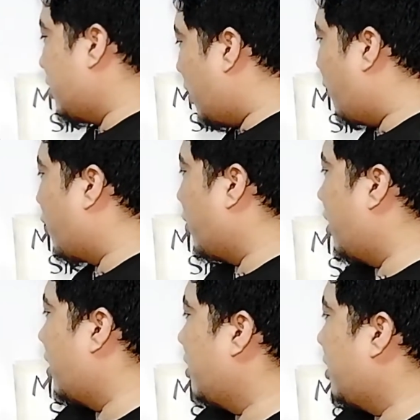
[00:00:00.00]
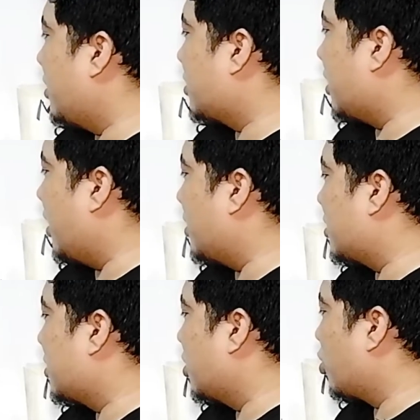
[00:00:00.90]
Therefore, this
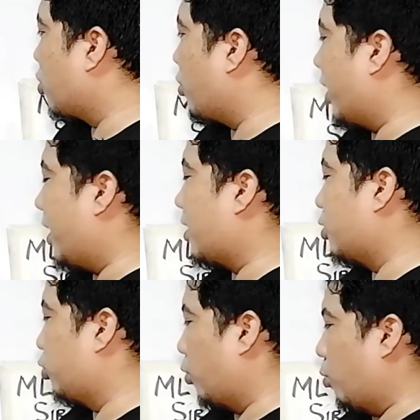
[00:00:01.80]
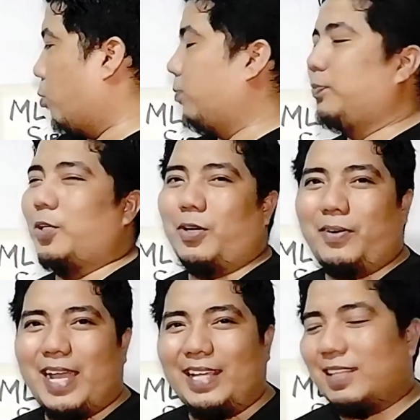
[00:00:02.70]
is correct. True.
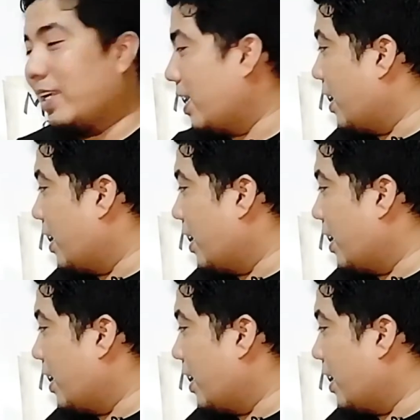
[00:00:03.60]
All right.